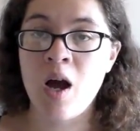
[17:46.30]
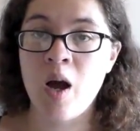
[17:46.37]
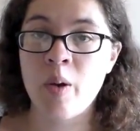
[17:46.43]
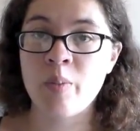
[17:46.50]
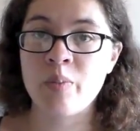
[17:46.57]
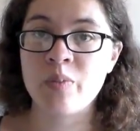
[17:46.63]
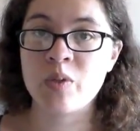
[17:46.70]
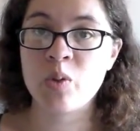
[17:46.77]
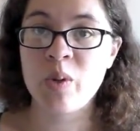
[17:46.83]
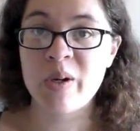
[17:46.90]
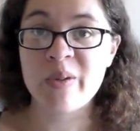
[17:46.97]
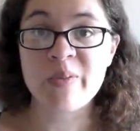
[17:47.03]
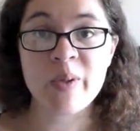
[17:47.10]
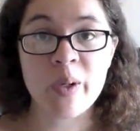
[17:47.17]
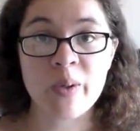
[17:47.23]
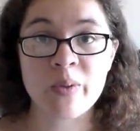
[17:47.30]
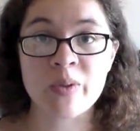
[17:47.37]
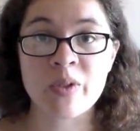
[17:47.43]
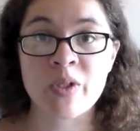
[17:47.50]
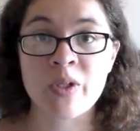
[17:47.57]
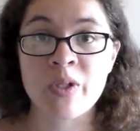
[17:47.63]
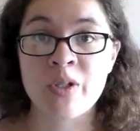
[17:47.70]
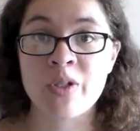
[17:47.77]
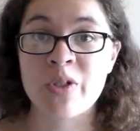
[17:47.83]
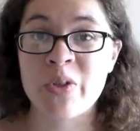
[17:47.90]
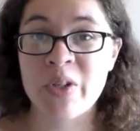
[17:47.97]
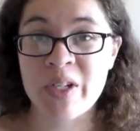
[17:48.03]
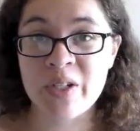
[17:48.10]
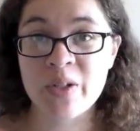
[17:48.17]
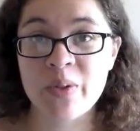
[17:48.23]
12 rows, you're
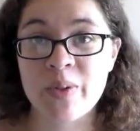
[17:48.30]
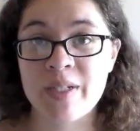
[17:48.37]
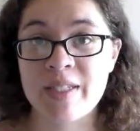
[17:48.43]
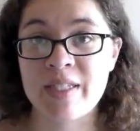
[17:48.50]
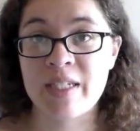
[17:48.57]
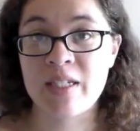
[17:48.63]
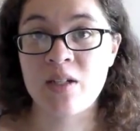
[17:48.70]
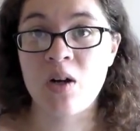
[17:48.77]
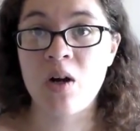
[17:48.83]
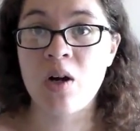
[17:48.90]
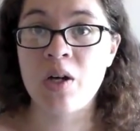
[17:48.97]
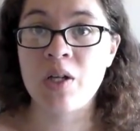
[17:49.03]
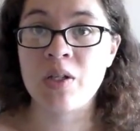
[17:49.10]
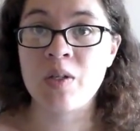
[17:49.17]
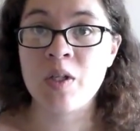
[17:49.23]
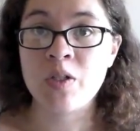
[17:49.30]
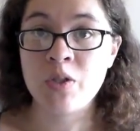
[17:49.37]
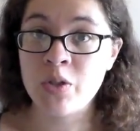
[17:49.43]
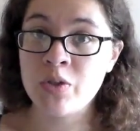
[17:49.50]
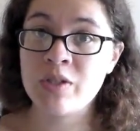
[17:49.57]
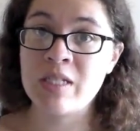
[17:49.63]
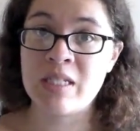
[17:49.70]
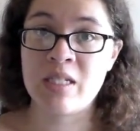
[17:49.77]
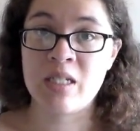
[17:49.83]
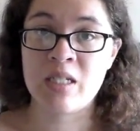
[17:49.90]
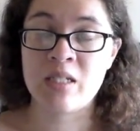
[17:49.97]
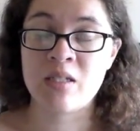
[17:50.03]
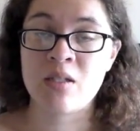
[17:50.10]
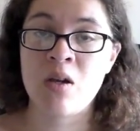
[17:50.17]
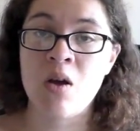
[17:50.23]
increasing on 2
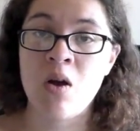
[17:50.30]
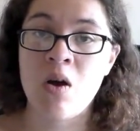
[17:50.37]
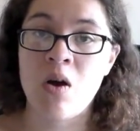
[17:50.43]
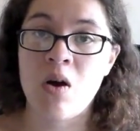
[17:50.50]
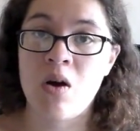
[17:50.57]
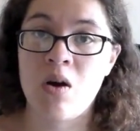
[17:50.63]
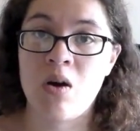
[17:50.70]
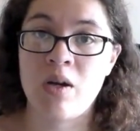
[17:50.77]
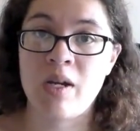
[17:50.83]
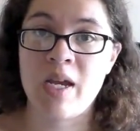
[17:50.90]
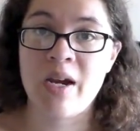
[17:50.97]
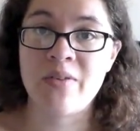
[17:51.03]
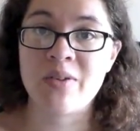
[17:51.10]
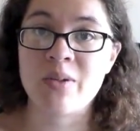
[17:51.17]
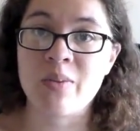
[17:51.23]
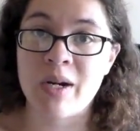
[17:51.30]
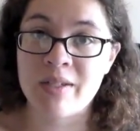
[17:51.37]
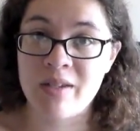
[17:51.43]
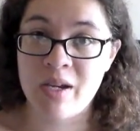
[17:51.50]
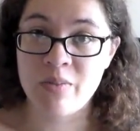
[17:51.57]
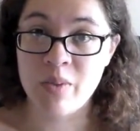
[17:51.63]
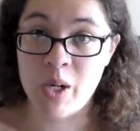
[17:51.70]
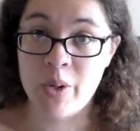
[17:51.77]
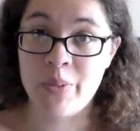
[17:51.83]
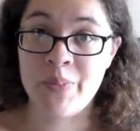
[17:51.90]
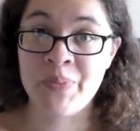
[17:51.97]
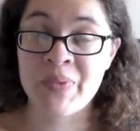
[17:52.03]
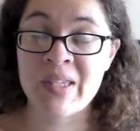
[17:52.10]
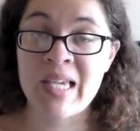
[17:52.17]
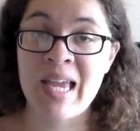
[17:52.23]
stitches on every right side row.
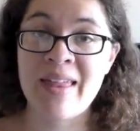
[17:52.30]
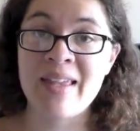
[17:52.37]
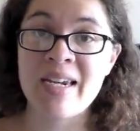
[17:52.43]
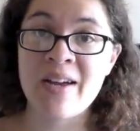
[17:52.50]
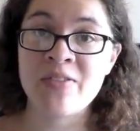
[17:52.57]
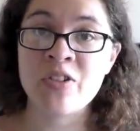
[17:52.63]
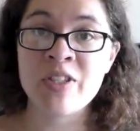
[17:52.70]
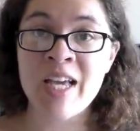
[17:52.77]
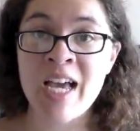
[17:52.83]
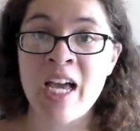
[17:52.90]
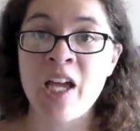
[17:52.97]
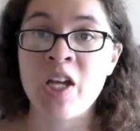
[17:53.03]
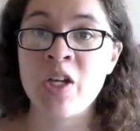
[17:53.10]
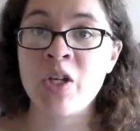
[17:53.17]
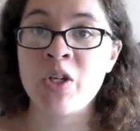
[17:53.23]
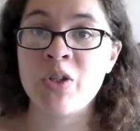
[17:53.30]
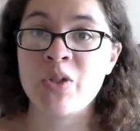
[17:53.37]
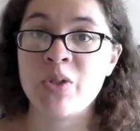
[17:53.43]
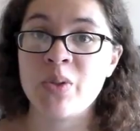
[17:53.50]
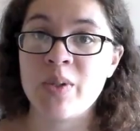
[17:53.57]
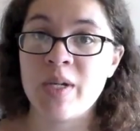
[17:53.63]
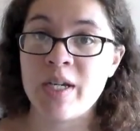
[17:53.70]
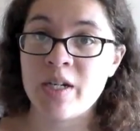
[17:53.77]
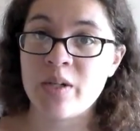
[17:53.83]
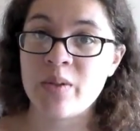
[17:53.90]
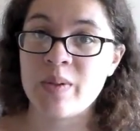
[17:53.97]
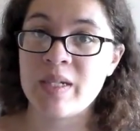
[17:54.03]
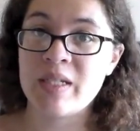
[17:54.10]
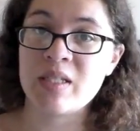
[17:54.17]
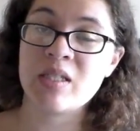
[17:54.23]
And then after that, you
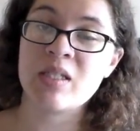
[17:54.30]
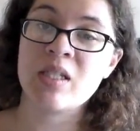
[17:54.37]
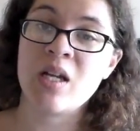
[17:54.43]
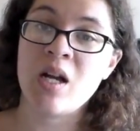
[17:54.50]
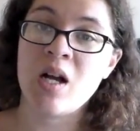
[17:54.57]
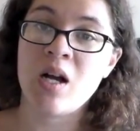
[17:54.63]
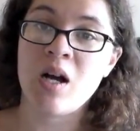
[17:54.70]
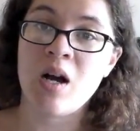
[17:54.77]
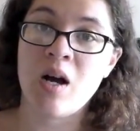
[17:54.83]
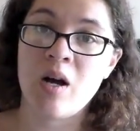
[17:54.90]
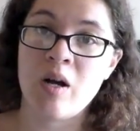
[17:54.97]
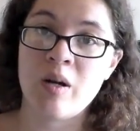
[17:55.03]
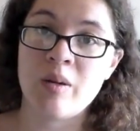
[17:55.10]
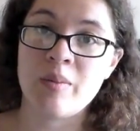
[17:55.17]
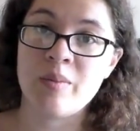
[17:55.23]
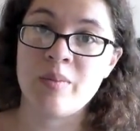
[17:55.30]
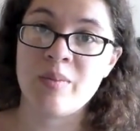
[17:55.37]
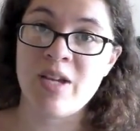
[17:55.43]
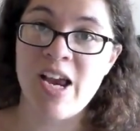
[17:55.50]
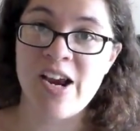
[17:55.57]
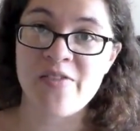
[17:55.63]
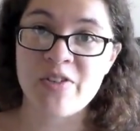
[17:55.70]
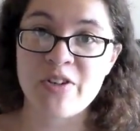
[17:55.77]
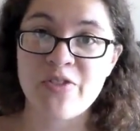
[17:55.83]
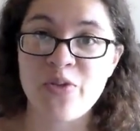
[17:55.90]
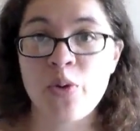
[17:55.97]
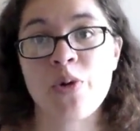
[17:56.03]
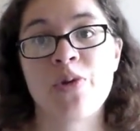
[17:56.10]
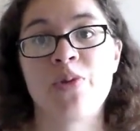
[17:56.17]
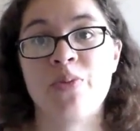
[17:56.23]
increase every
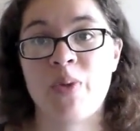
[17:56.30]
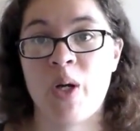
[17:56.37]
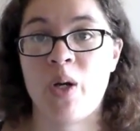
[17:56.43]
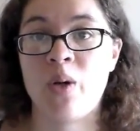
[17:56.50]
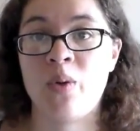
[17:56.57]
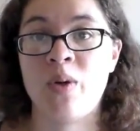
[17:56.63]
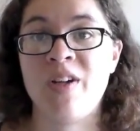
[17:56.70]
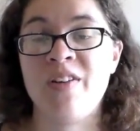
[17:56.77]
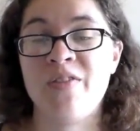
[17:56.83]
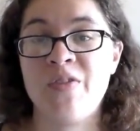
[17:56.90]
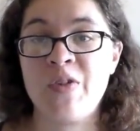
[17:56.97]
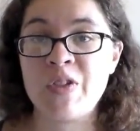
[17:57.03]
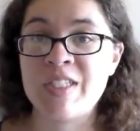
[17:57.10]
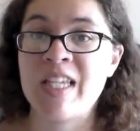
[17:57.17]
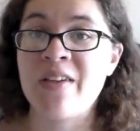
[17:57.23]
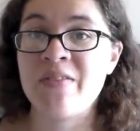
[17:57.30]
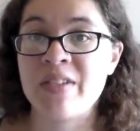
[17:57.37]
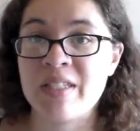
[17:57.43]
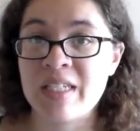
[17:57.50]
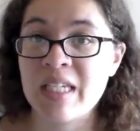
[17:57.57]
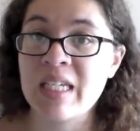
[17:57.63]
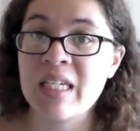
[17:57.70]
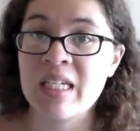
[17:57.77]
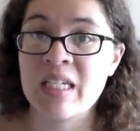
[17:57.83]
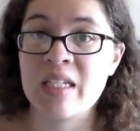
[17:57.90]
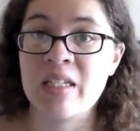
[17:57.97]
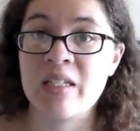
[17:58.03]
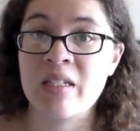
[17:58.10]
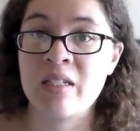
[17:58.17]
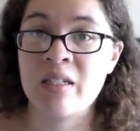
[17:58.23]
4th row for
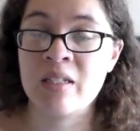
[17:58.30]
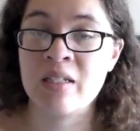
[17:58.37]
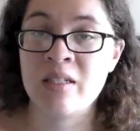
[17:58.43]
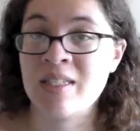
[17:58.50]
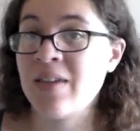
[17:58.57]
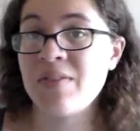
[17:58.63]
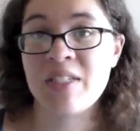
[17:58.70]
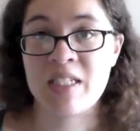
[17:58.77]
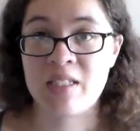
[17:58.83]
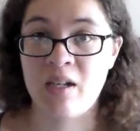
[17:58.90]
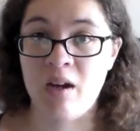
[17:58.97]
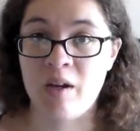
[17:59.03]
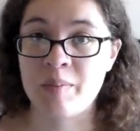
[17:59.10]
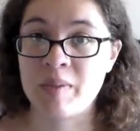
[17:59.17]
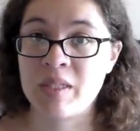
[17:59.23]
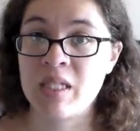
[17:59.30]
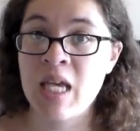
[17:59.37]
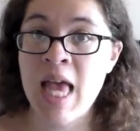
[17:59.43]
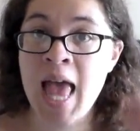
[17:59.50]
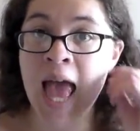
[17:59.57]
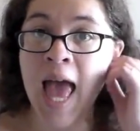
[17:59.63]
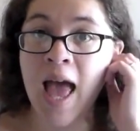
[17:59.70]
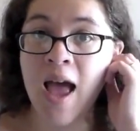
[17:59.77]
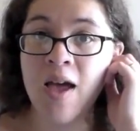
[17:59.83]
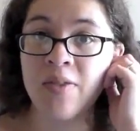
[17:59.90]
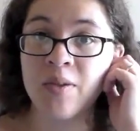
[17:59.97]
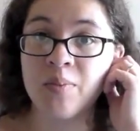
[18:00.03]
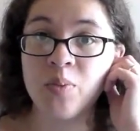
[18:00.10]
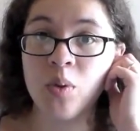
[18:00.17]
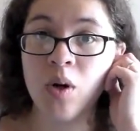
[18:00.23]
17 times. And
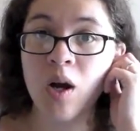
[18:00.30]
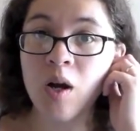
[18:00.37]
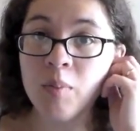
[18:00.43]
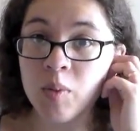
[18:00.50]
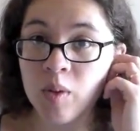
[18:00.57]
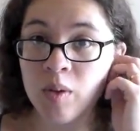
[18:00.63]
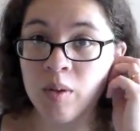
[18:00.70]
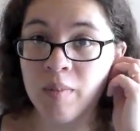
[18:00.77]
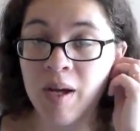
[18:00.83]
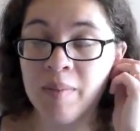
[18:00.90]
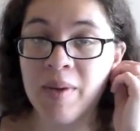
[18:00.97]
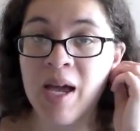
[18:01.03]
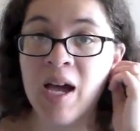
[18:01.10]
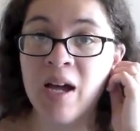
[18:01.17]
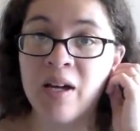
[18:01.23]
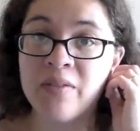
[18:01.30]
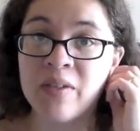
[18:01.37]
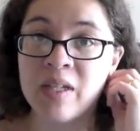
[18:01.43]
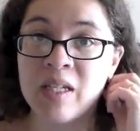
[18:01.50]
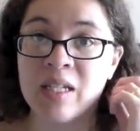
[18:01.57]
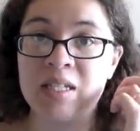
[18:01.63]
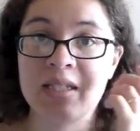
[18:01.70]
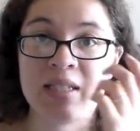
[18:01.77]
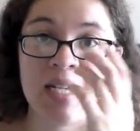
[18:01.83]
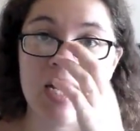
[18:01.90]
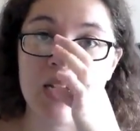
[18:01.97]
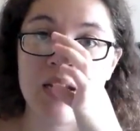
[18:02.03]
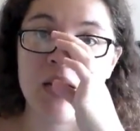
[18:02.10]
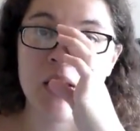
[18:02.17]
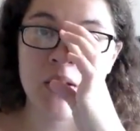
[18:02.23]
the problem I'm having is
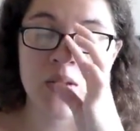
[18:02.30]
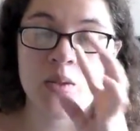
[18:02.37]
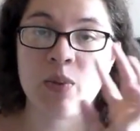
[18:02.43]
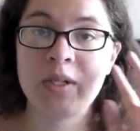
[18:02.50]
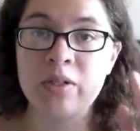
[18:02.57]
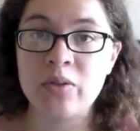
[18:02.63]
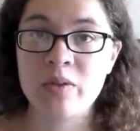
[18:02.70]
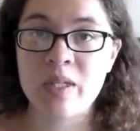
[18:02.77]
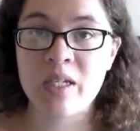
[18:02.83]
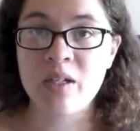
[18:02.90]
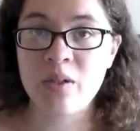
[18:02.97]
that the way you do the